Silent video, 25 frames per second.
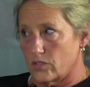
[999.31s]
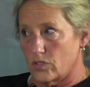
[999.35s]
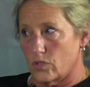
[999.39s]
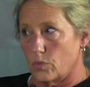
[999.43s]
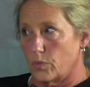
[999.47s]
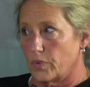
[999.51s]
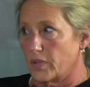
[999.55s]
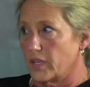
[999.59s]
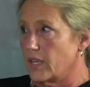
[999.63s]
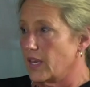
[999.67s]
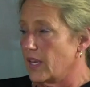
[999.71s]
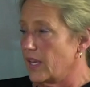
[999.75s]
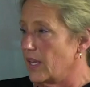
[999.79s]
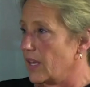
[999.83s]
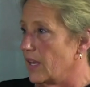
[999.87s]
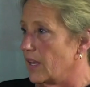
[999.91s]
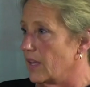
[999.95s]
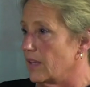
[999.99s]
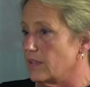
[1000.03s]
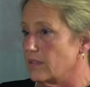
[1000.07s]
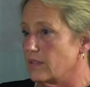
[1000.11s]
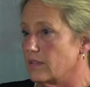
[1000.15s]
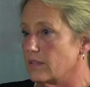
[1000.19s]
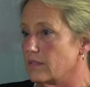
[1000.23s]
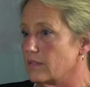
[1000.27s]
So we
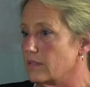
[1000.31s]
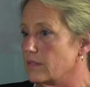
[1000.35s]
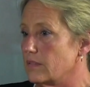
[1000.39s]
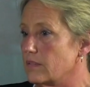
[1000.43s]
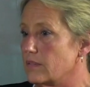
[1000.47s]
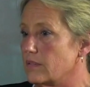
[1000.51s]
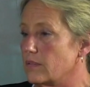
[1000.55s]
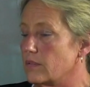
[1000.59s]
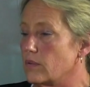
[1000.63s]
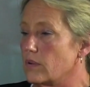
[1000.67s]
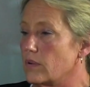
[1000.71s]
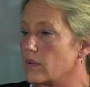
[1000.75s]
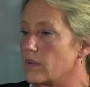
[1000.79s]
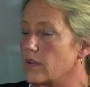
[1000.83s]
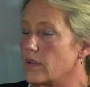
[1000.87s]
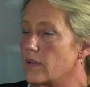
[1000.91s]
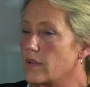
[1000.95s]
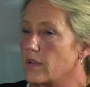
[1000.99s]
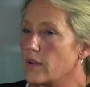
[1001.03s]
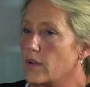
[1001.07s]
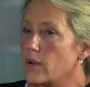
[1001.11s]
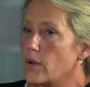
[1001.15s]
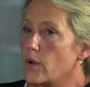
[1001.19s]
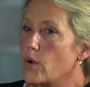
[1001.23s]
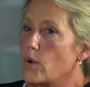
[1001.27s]
can't,
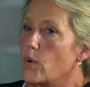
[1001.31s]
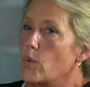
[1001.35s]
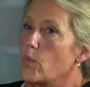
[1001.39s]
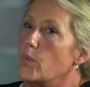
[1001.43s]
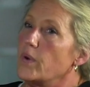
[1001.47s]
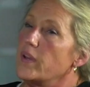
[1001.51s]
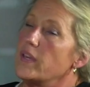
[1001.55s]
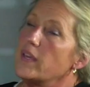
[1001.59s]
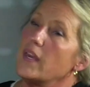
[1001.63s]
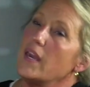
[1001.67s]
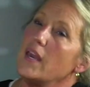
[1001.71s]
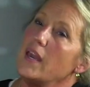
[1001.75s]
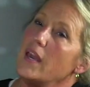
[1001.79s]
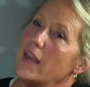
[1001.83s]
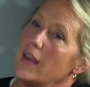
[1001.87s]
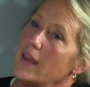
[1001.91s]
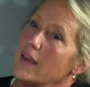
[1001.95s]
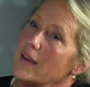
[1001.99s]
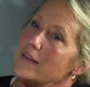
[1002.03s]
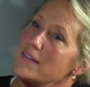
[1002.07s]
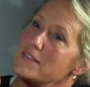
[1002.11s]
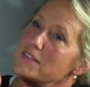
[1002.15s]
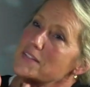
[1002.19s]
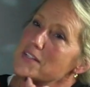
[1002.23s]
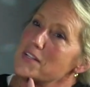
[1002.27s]
we
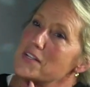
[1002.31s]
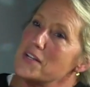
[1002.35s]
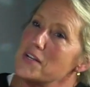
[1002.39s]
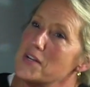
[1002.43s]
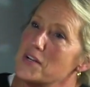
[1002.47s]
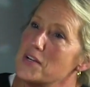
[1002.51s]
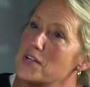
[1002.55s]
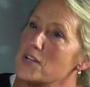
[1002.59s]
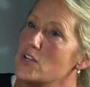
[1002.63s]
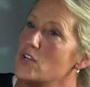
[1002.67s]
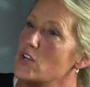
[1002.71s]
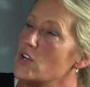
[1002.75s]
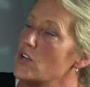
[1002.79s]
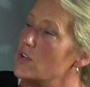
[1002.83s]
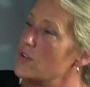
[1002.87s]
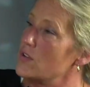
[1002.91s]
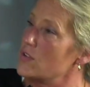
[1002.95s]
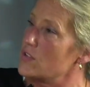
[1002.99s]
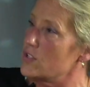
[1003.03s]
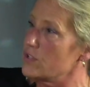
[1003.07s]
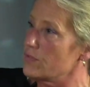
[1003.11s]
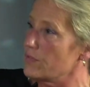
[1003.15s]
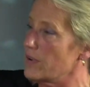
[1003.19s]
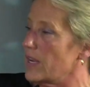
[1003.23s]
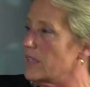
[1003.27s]
can't
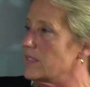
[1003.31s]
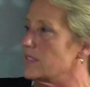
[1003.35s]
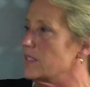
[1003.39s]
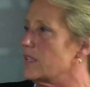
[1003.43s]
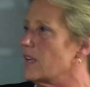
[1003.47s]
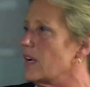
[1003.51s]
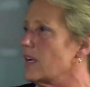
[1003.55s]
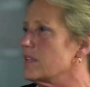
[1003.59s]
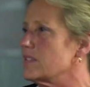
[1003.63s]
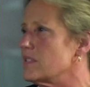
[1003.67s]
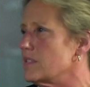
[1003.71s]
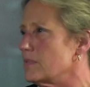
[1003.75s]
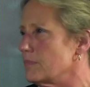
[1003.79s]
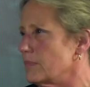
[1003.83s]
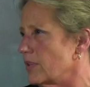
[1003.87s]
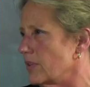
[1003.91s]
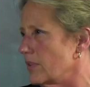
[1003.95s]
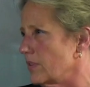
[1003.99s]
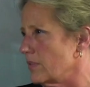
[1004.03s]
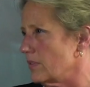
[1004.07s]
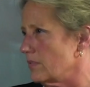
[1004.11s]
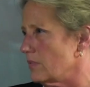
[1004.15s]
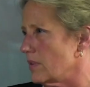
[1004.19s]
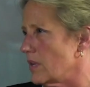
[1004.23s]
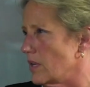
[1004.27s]
direct a customer
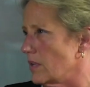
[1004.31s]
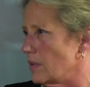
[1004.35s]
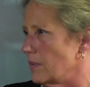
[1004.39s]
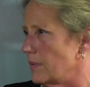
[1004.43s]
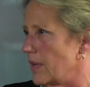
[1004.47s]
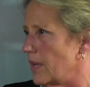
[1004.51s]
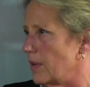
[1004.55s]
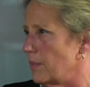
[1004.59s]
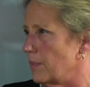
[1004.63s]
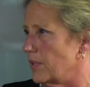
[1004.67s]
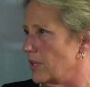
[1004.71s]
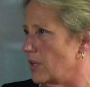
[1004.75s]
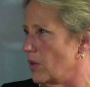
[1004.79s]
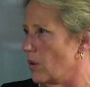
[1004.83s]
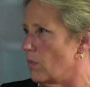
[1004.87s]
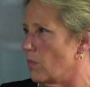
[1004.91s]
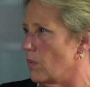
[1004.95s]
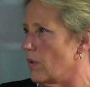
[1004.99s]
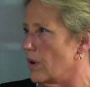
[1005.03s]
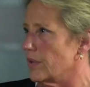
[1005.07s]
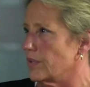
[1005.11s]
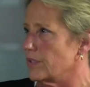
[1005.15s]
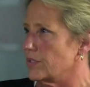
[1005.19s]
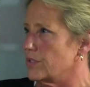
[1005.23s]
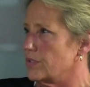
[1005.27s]
in the wrong way. We don't
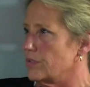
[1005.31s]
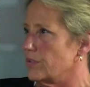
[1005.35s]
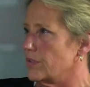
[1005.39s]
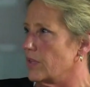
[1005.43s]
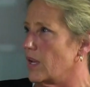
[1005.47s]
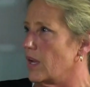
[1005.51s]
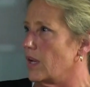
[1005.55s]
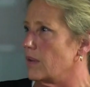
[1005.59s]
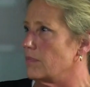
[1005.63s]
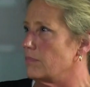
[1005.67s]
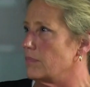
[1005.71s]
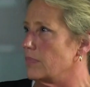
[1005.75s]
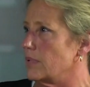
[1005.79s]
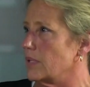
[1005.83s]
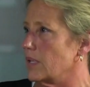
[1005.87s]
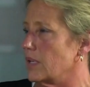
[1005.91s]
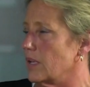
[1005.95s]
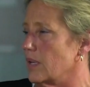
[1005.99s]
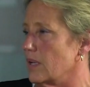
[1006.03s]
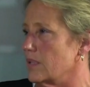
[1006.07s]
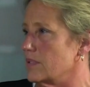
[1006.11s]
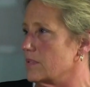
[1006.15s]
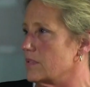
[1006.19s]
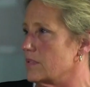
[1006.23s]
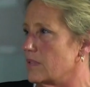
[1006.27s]
want to do that
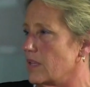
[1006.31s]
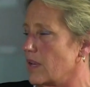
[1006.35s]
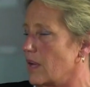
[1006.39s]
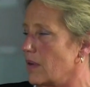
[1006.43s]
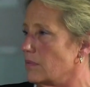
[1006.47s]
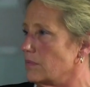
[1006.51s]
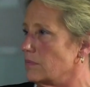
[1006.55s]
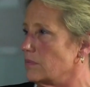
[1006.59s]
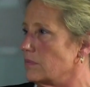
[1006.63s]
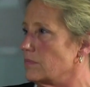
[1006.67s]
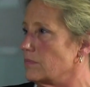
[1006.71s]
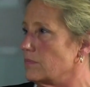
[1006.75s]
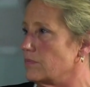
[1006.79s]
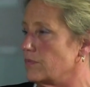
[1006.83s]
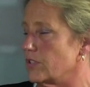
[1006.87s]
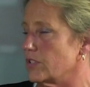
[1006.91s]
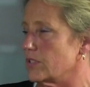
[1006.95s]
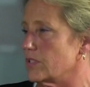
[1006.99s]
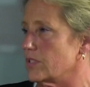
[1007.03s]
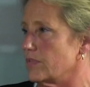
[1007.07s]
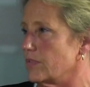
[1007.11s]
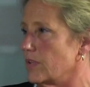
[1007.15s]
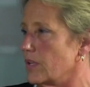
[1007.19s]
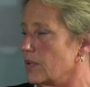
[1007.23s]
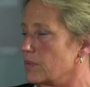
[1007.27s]
because that,
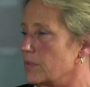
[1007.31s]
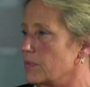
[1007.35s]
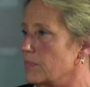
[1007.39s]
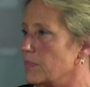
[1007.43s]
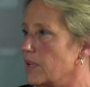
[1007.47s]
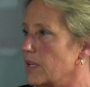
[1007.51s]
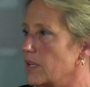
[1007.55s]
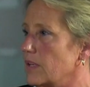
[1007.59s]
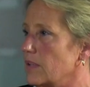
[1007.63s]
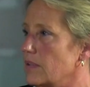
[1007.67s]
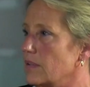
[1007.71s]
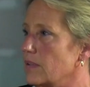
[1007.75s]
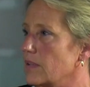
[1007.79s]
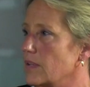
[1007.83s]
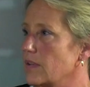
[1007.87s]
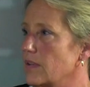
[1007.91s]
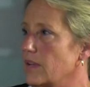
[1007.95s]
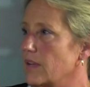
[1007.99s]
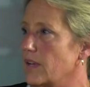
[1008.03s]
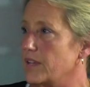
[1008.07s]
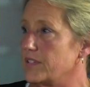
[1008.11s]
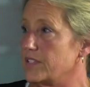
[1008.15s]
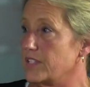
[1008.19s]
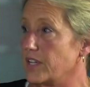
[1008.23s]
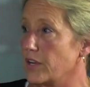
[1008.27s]
first of all, would be
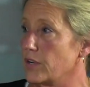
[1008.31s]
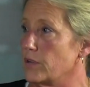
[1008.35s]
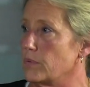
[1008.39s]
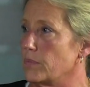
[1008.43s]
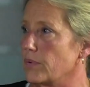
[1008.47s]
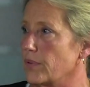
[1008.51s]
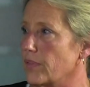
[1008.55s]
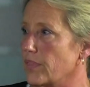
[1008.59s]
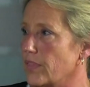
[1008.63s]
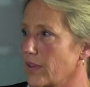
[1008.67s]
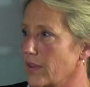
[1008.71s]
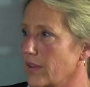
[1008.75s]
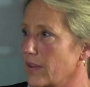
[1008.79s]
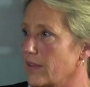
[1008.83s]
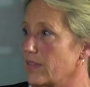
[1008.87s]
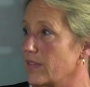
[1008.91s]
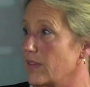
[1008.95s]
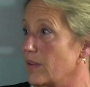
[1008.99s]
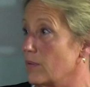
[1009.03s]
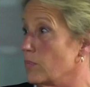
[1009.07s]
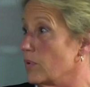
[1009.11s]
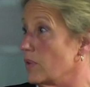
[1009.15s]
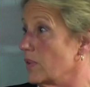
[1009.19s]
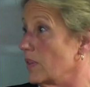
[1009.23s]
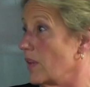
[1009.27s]
a terrible thing, and
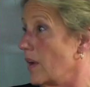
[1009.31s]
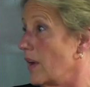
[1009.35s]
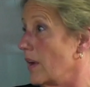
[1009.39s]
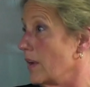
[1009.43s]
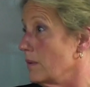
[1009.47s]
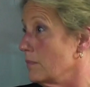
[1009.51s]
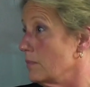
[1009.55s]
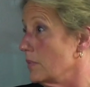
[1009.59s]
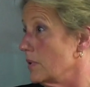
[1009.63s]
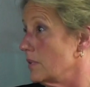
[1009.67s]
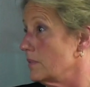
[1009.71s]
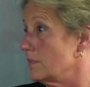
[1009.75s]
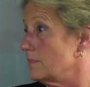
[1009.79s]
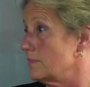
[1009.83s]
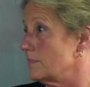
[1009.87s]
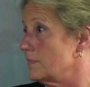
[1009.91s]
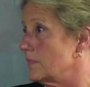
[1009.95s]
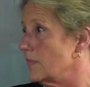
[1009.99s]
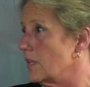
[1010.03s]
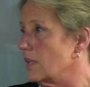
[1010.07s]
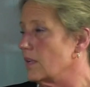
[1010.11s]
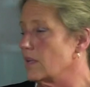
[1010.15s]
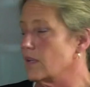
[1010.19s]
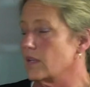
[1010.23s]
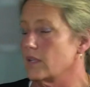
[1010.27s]
then we're liable.
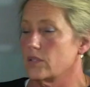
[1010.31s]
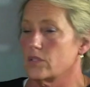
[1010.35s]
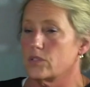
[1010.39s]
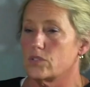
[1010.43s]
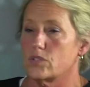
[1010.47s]
Mm -hmm.